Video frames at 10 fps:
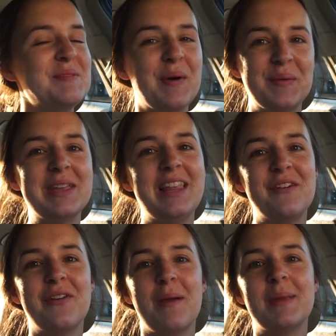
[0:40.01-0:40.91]
but we
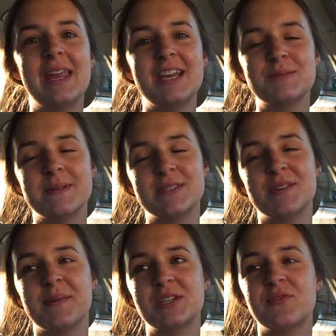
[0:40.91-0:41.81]
love him and he has been
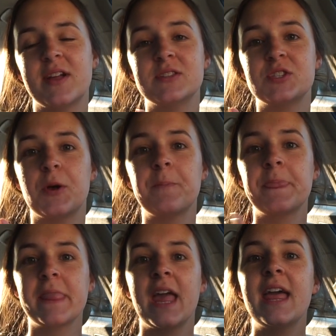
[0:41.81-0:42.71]
so much fun. So
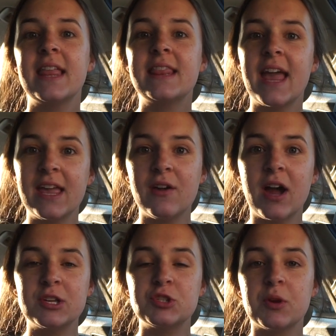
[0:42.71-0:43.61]
thank you
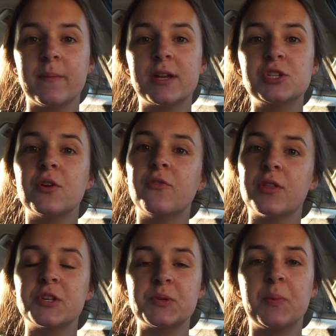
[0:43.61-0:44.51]
guys so much for
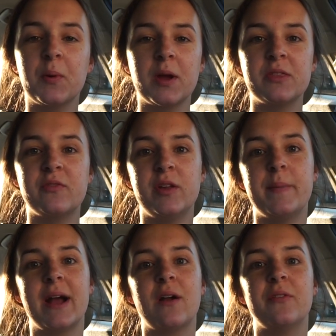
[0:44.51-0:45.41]
the support and the
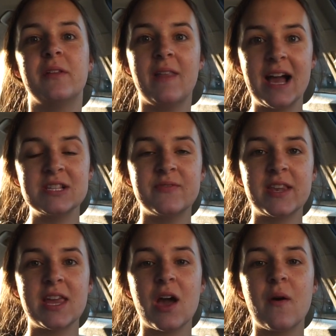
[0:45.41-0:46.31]
feedback on the last
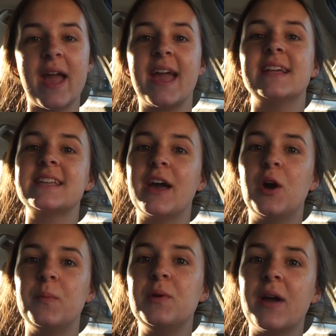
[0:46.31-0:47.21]
video, and I
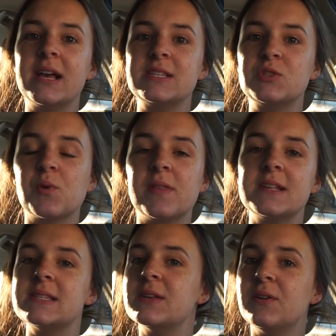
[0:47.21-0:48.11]
hope you guys enjoy
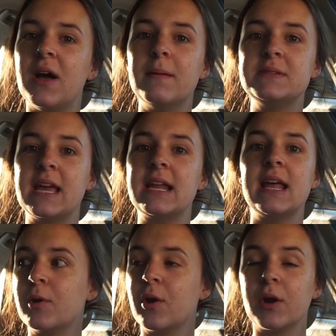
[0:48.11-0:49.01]
this little
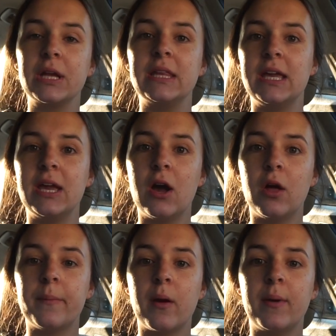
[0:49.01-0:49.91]
update. Currently
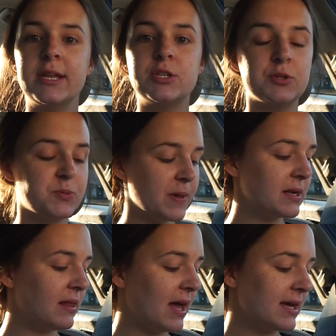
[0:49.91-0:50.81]
on my way to
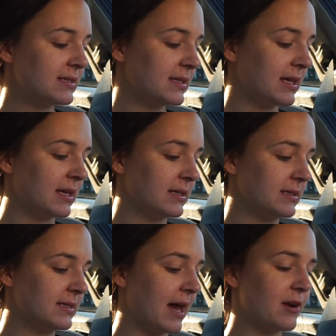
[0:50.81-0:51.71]
spin class. It
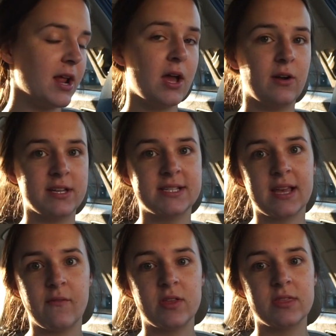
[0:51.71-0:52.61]
is Saturday, August
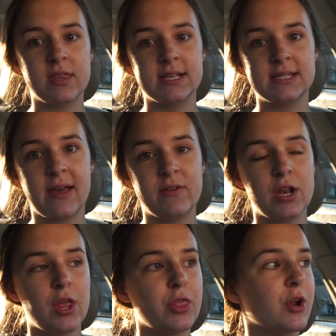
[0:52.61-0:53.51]
7th,
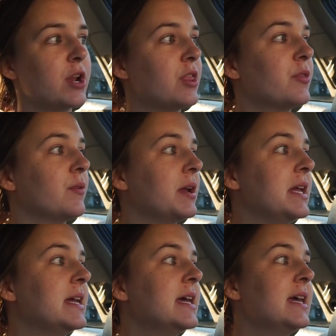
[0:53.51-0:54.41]
7:33